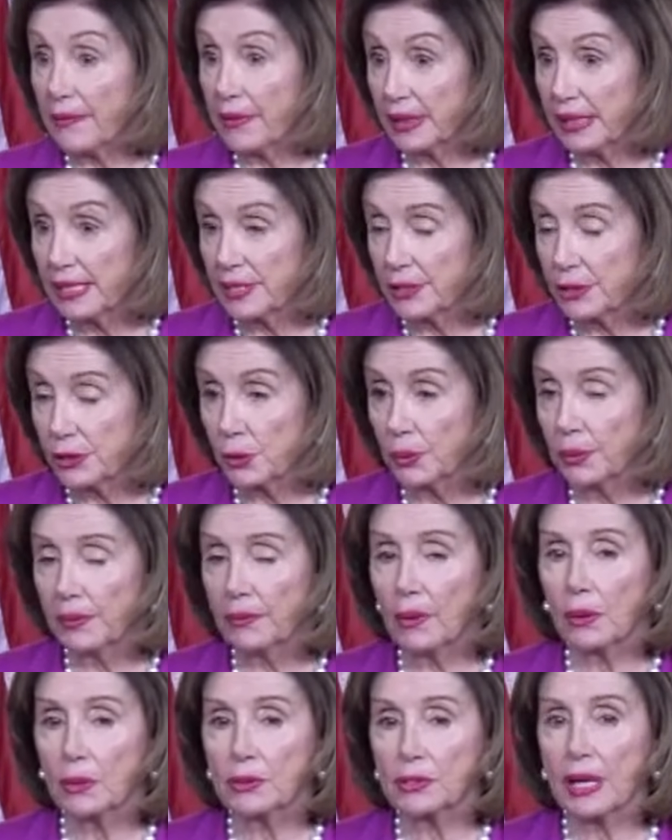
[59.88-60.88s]
glad that he's
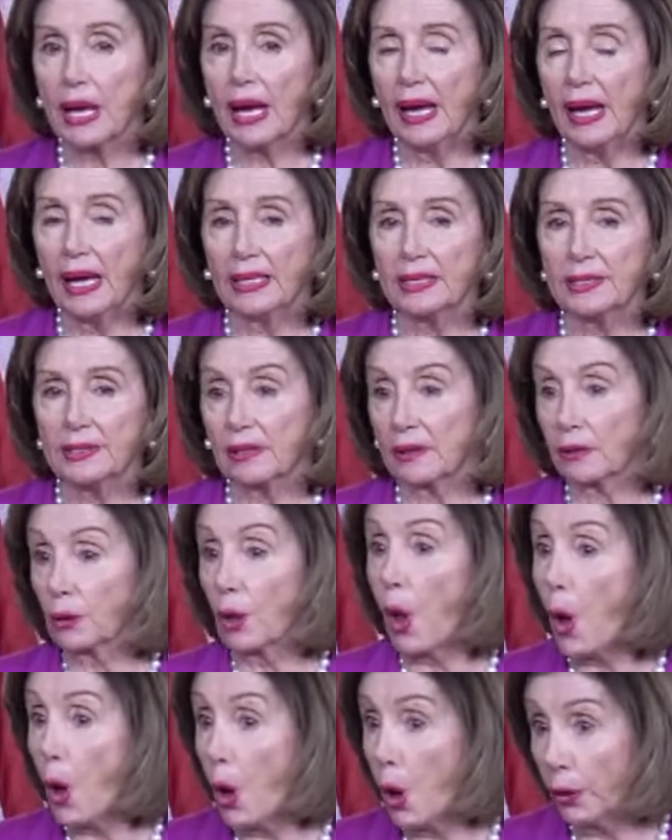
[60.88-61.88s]
doing those ads,
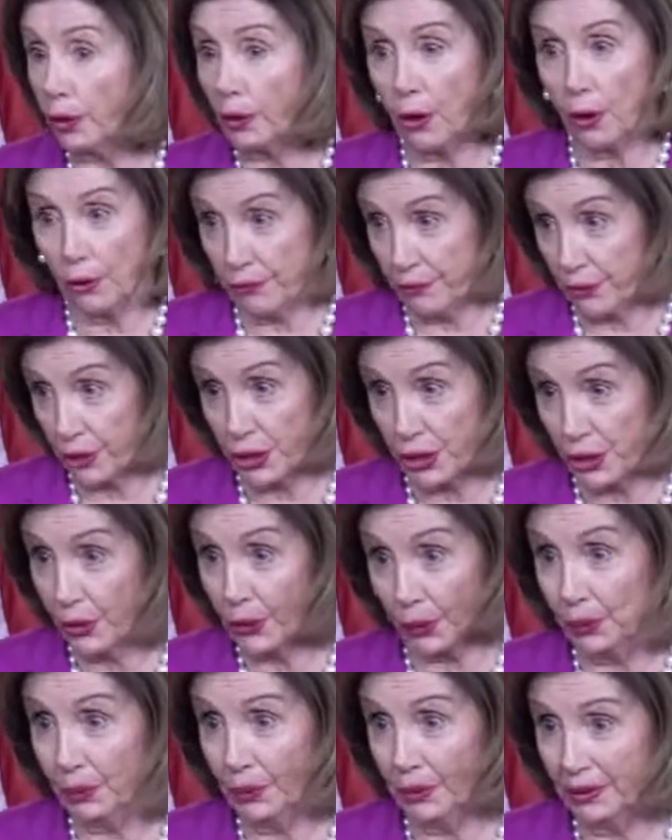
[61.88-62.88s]
long
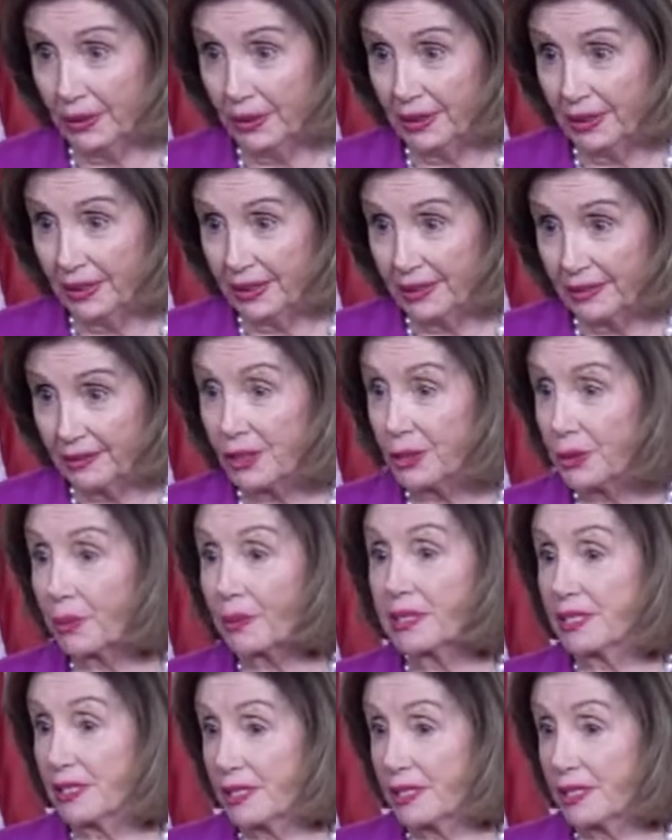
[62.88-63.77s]
overdue. This